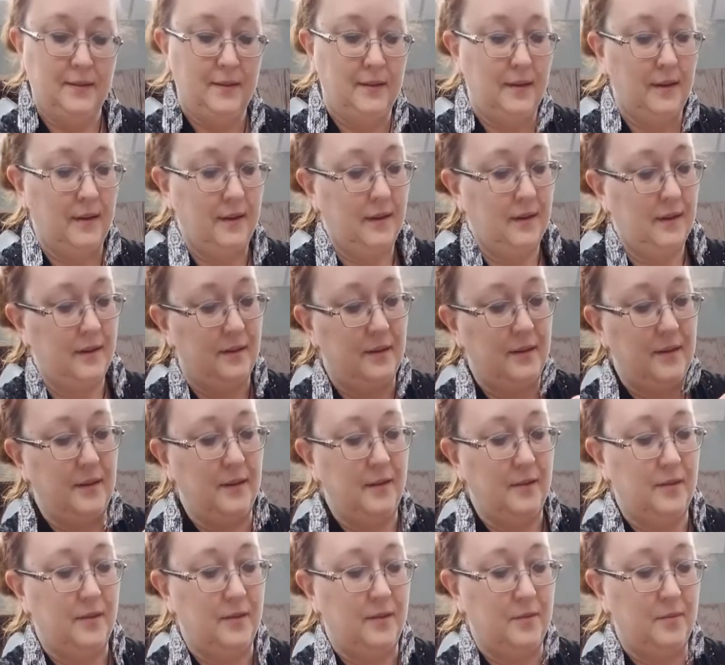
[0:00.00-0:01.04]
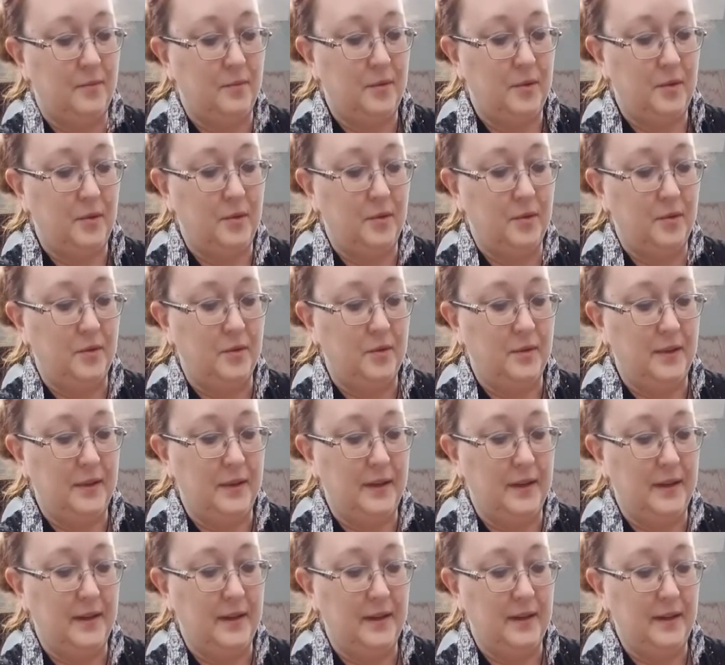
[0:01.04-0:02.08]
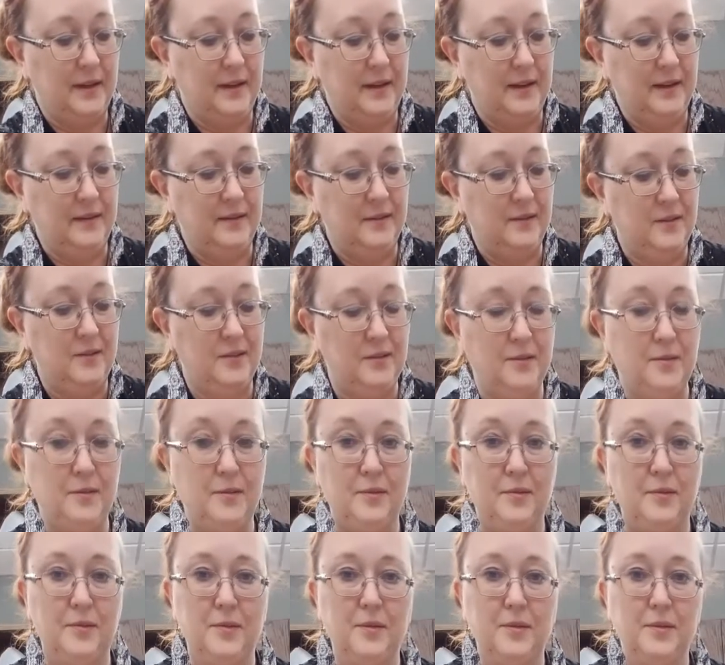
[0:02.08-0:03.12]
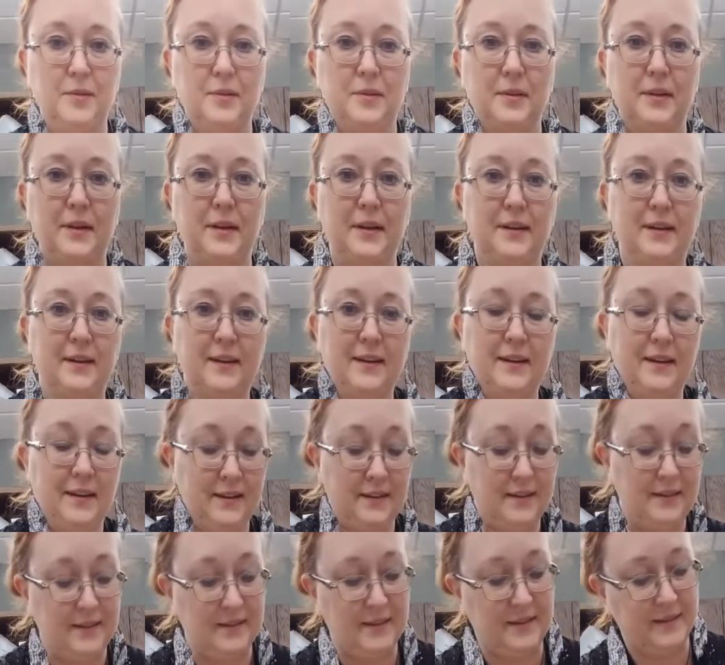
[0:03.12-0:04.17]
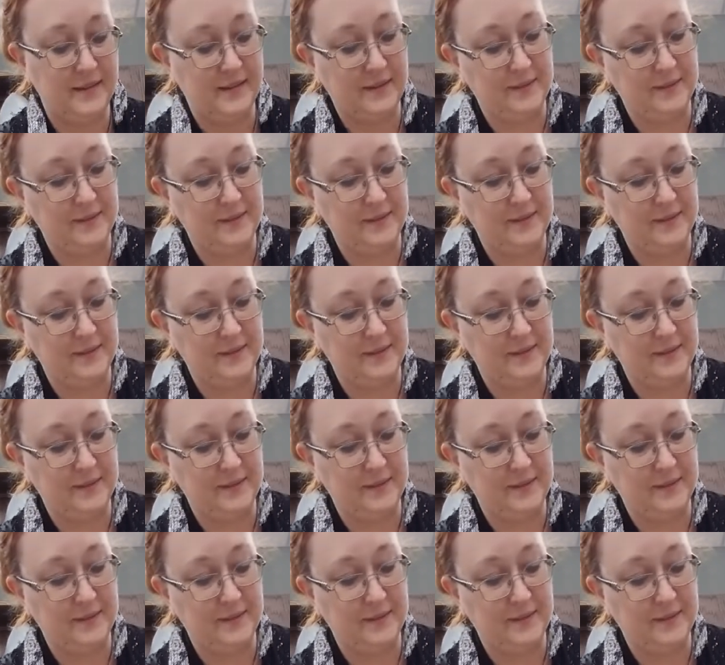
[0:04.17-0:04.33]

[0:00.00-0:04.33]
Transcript: And there's one googly eye, 2 googly eyes.